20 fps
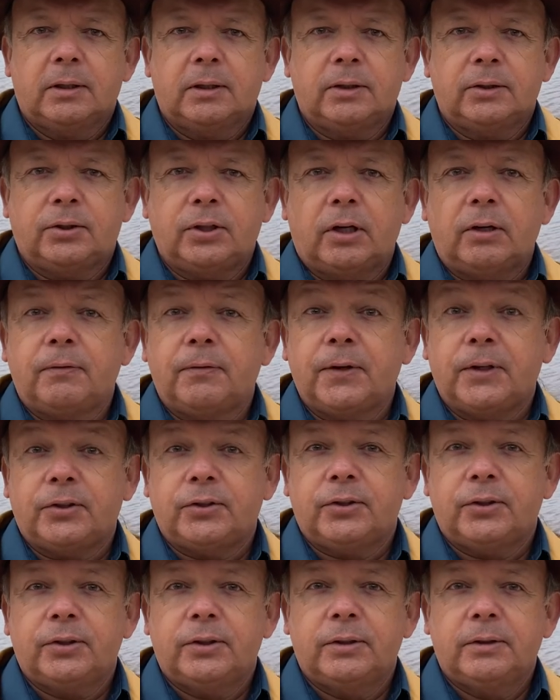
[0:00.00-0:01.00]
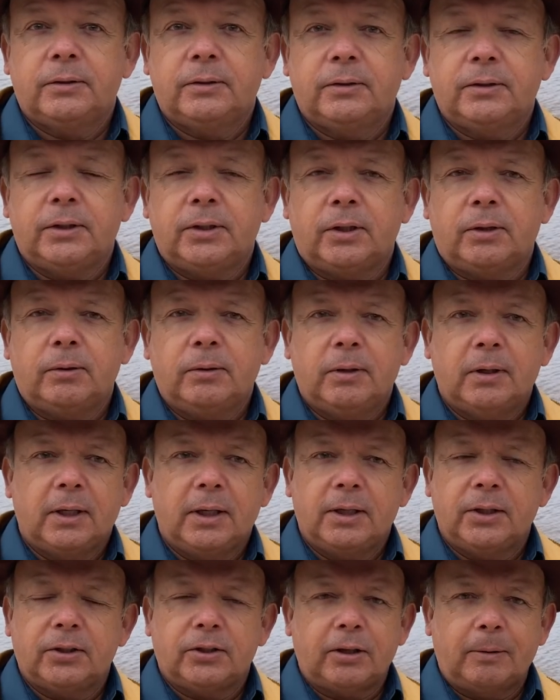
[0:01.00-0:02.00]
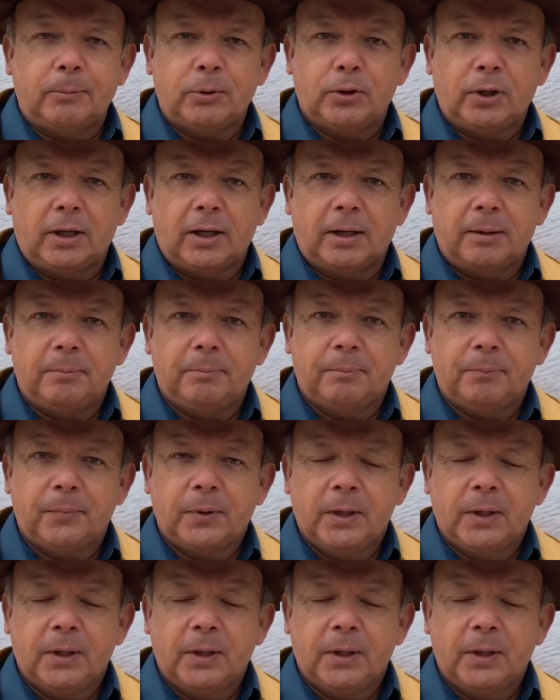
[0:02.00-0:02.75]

the shellfish, you know, in the summertime.